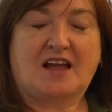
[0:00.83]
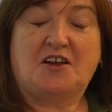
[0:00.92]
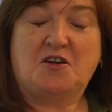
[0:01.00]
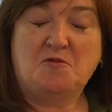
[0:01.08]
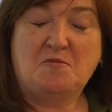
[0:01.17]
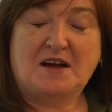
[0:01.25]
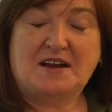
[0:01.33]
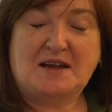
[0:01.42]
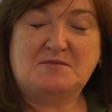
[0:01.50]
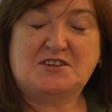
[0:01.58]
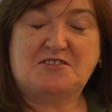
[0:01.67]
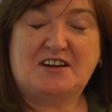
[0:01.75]
Hello, my
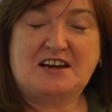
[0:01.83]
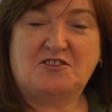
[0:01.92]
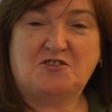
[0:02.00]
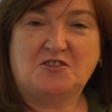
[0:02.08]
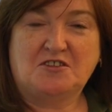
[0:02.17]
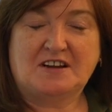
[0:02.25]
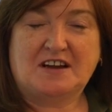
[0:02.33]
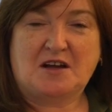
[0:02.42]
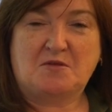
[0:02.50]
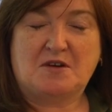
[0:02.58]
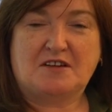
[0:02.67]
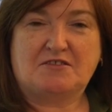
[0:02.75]
name's Lorraine Hall and
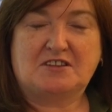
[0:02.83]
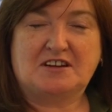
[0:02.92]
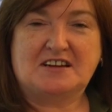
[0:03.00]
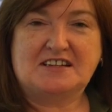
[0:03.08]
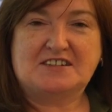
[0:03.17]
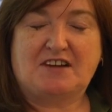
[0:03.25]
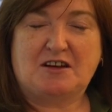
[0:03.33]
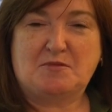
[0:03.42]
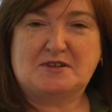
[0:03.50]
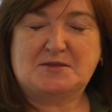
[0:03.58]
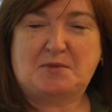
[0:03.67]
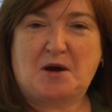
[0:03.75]
I work for the Learning
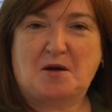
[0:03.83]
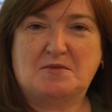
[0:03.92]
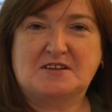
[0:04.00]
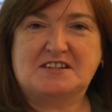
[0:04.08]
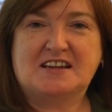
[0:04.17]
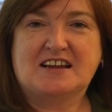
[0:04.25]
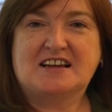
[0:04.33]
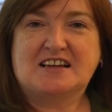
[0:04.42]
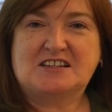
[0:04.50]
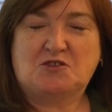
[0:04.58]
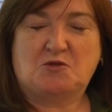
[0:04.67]
Development Department as a